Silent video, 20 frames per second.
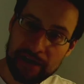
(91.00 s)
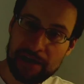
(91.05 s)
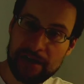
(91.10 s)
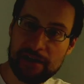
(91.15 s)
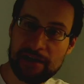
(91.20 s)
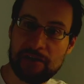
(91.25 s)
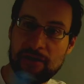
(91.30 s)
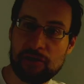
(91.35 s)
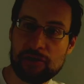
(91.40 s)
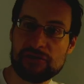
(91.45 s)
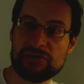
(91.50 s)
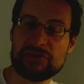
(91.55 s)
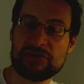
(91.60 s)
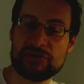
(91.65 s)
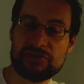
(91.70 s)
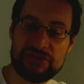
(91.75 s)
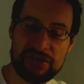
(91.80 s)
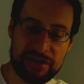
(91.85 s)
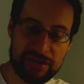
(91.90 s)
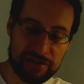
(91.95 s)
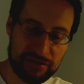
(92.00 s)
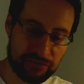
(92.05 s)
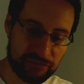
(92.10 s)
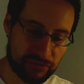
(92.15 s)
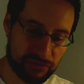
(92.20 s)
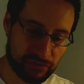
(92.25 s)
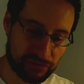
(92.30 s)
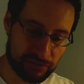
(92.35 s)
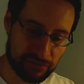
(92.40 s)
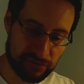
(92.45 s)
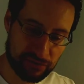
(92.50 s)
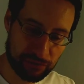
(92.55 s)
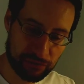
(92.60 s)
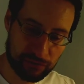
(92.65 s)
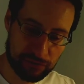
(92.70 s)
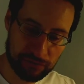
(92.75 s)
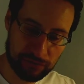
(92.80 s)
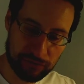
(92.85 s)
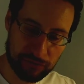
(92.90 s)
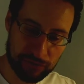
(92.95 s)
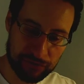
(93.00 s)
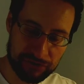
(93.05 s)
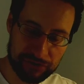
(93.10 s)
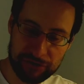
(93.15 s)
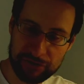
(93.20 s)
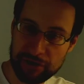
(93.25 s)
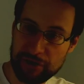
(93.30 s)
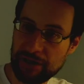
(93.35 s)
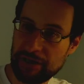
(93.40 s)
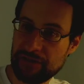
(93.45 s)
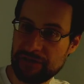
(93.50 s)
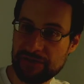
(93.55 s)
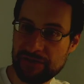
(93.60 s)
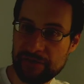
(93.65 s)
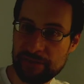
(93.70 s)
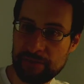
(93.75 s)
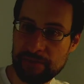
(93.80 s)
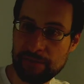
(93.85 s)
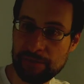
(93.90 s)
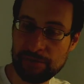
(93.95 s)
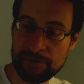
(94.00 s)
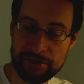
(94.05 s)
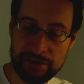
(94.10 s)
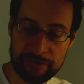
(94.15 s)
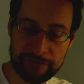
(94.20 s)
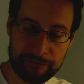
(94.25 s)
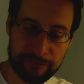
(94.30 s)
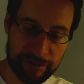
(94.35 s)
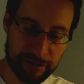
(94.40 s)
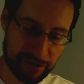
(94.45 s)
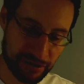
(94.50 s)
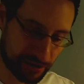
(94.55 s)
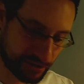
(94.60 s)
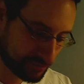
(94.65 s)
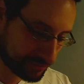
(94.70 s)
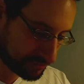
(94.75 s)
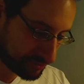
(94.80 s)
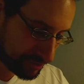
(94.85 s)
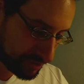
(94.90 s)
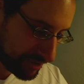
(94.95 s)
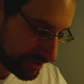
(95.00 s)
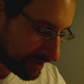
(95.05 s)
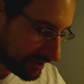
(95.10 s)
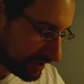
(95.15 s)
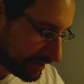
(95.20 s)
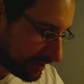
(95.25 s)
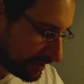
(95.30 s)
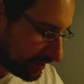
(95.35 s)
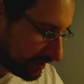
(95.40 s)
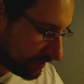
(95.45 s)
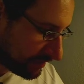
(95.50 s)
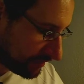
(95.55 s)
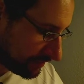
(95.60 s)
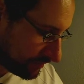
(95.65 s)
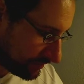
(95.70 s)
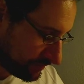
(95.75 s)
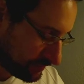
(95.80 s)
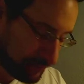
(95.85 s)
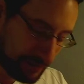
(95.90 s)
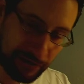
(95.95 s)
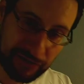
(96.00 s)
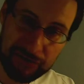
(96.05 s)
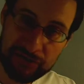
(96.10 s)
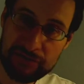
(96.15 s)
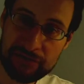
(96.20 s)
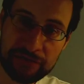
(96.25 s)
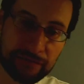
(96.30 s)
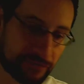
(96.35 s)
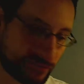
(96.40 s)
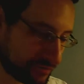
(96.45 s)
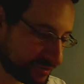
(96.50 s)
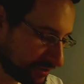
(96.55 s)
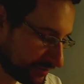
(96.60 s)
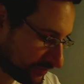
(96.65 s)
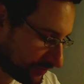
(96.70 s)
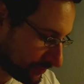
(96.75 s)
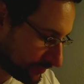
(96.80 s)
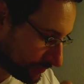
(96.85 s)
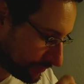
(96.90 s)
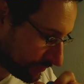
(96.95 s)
also they use all the local water, and then people in Africa or villages in France don't